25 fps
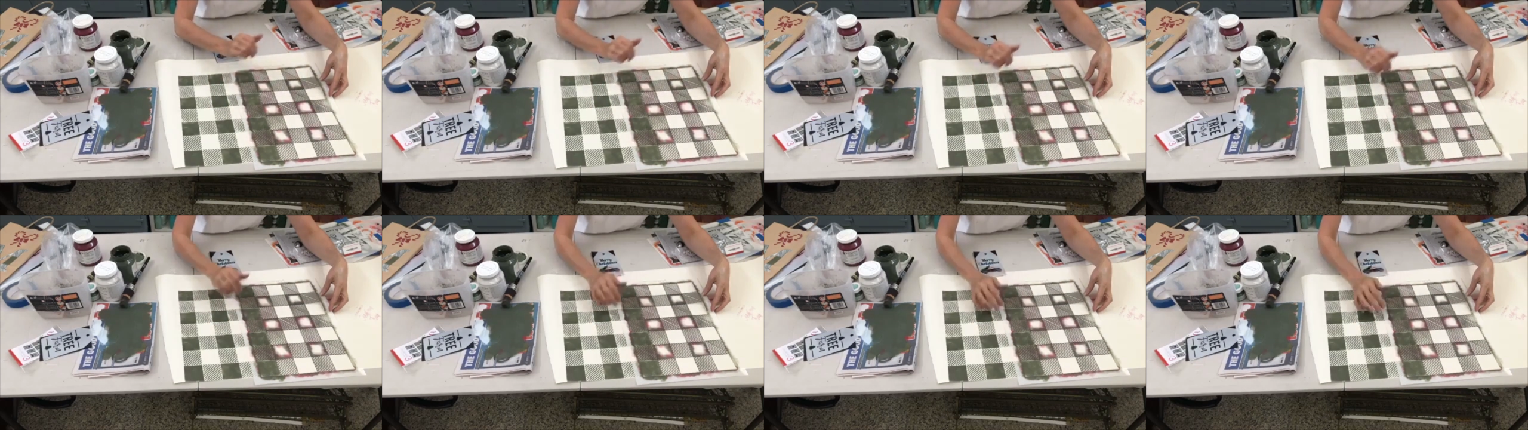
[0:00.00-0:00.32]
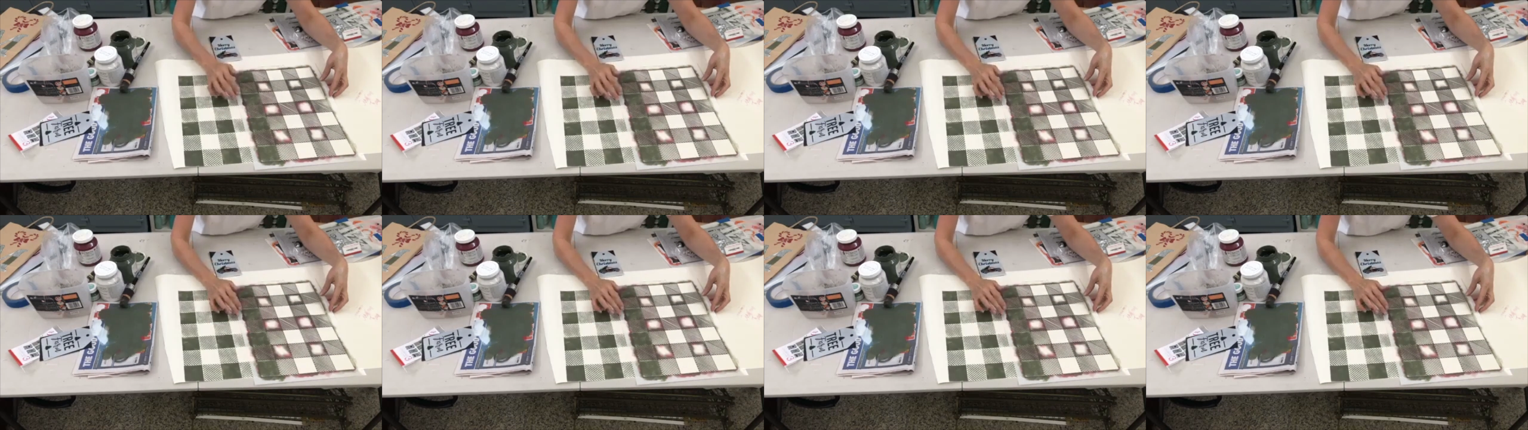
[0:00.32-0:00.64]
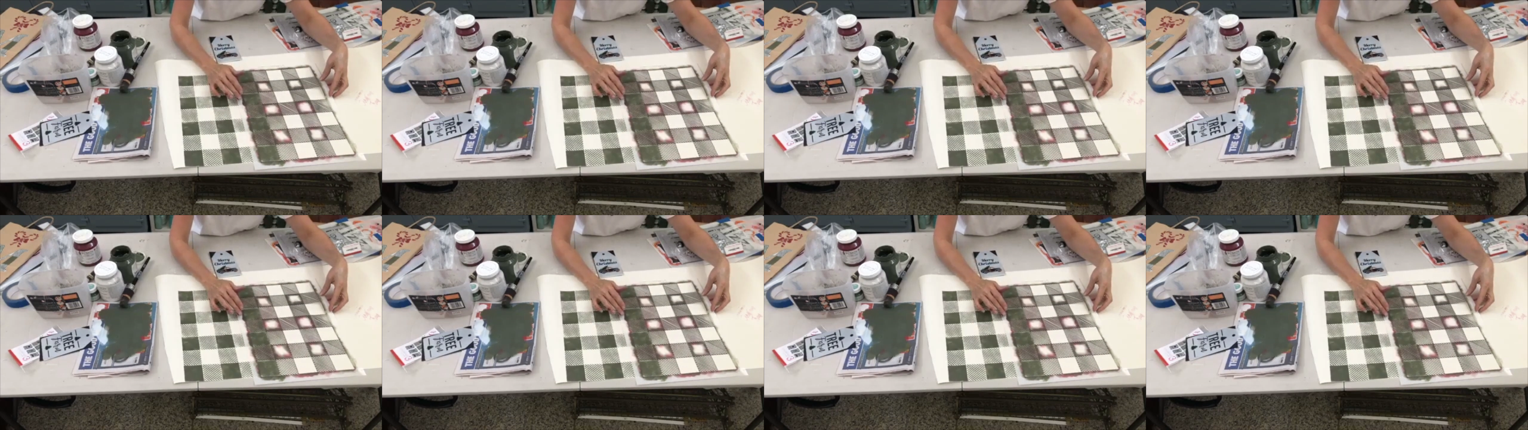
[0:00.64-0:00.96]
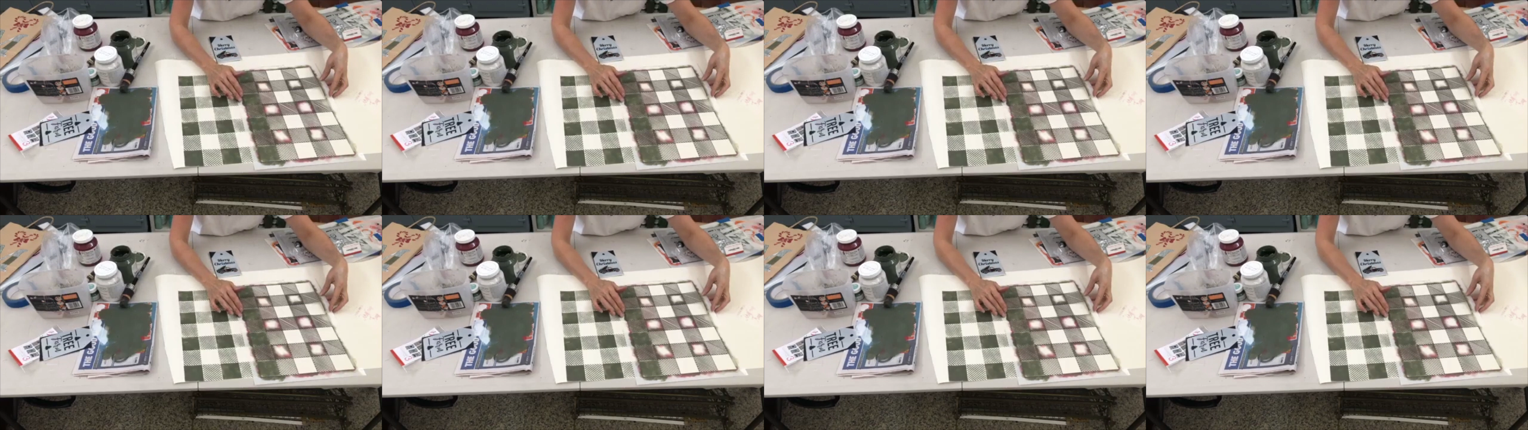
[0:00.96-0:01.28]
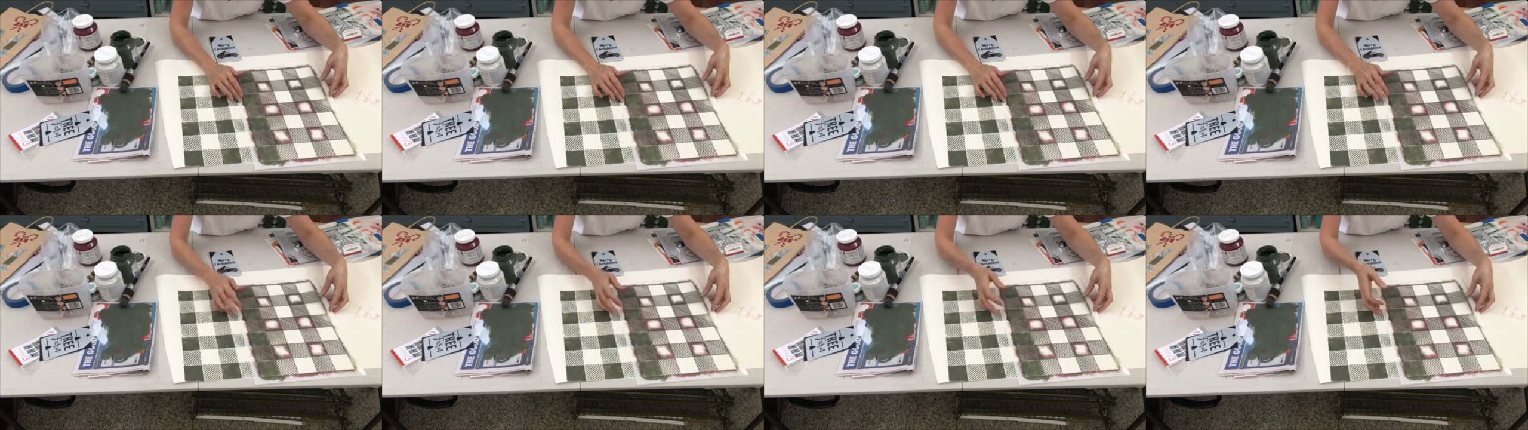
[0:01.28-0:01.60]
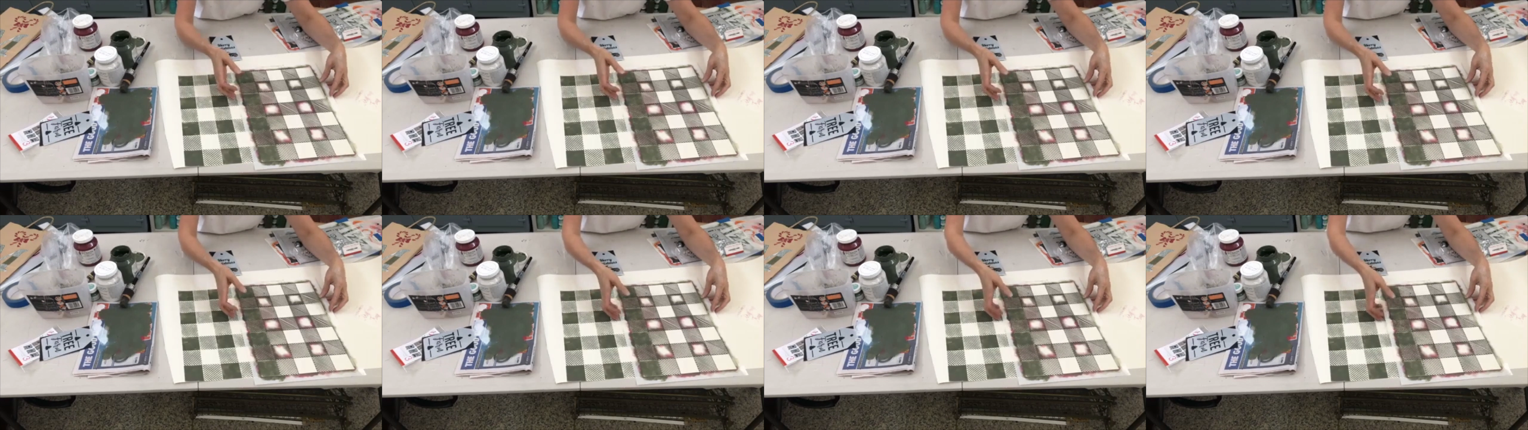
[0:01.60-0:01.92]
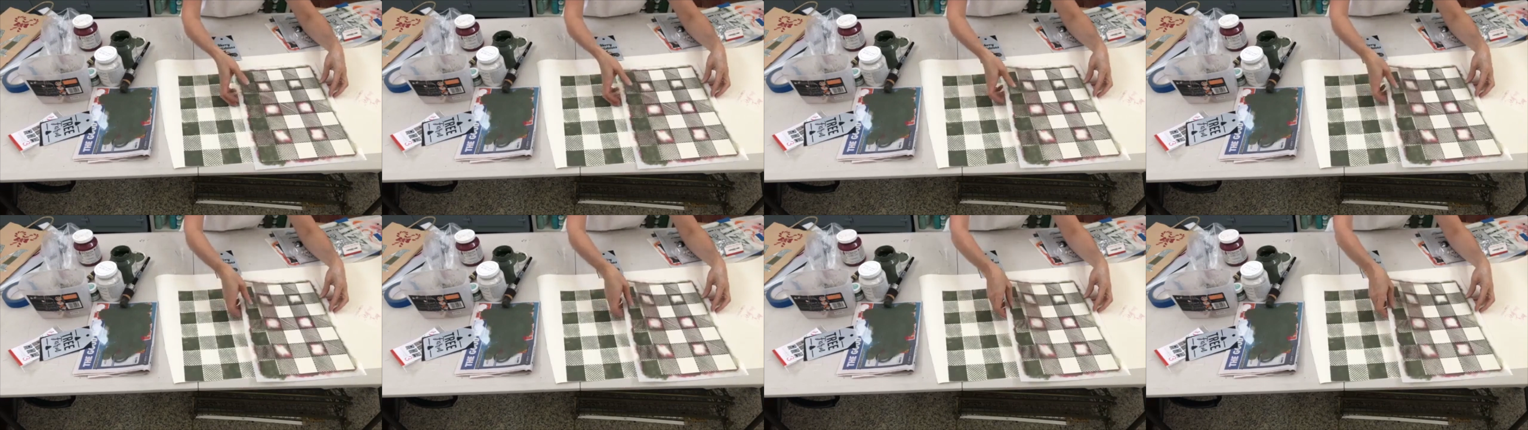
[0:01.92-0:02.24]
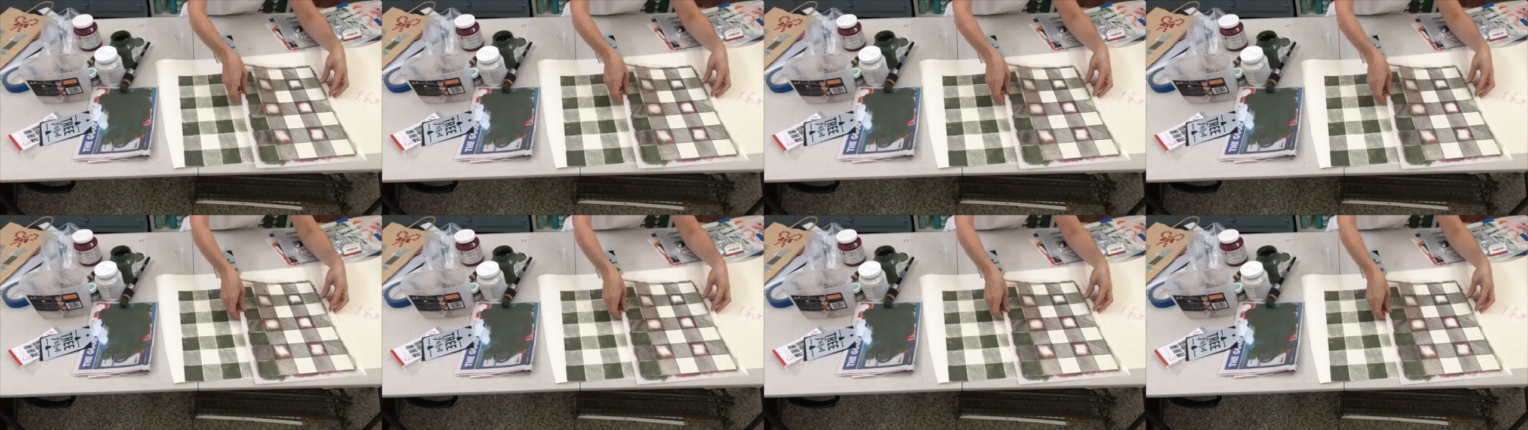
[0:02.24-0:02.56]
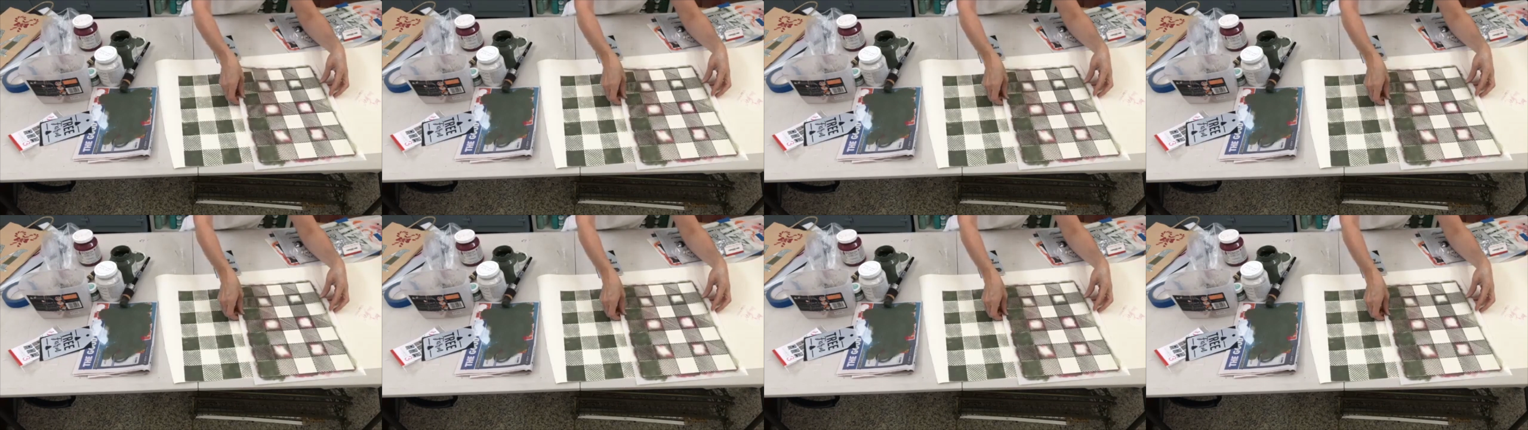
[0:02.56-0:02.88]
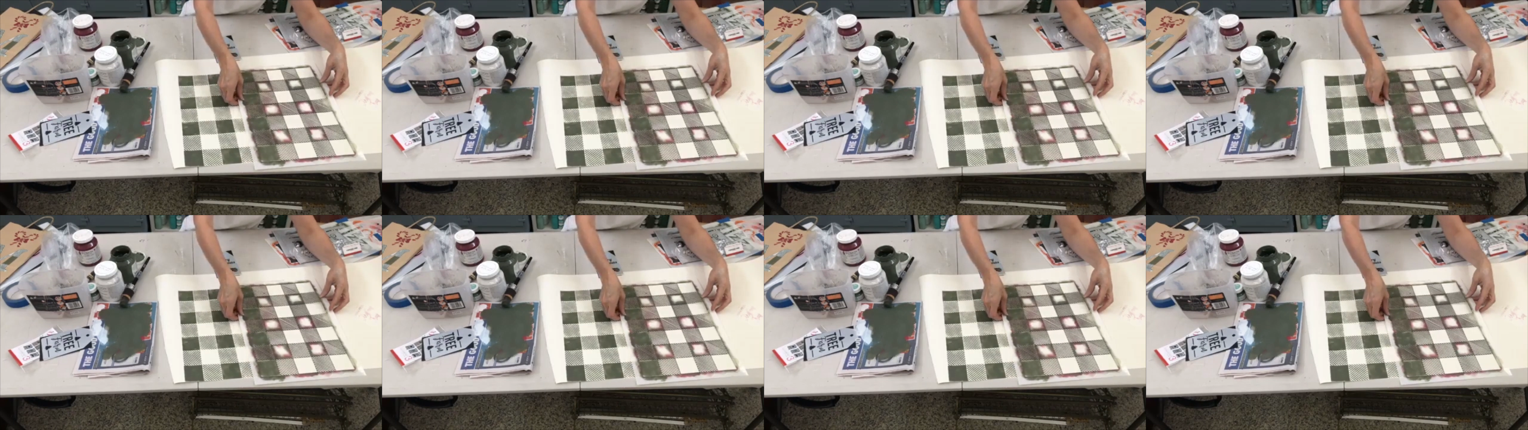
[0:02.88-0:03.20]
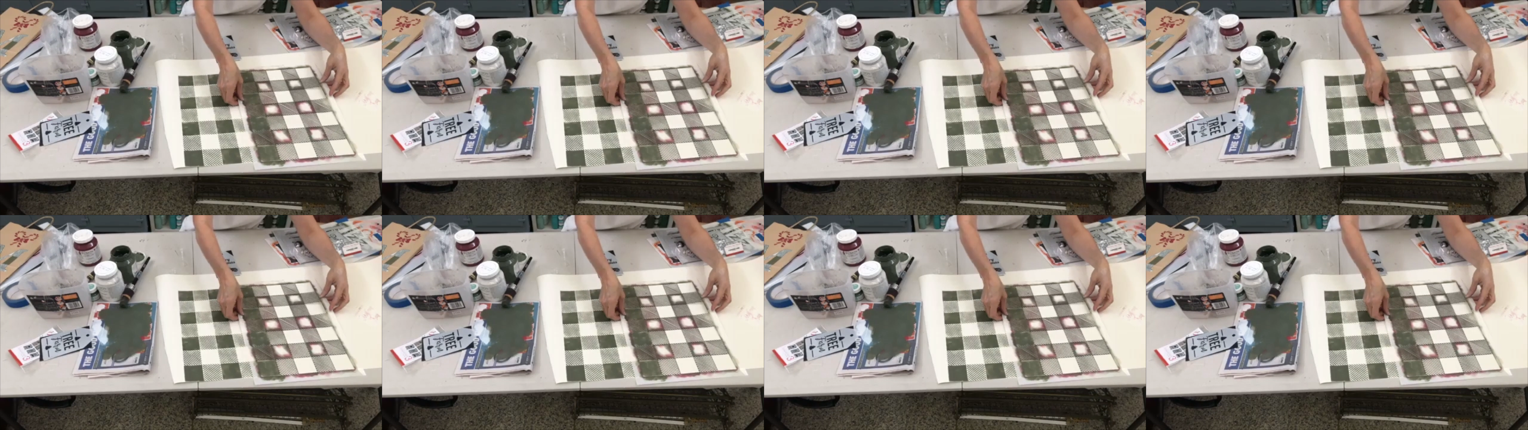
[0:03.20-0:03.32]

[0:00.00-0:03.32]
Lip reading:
[unreadable: no face in view]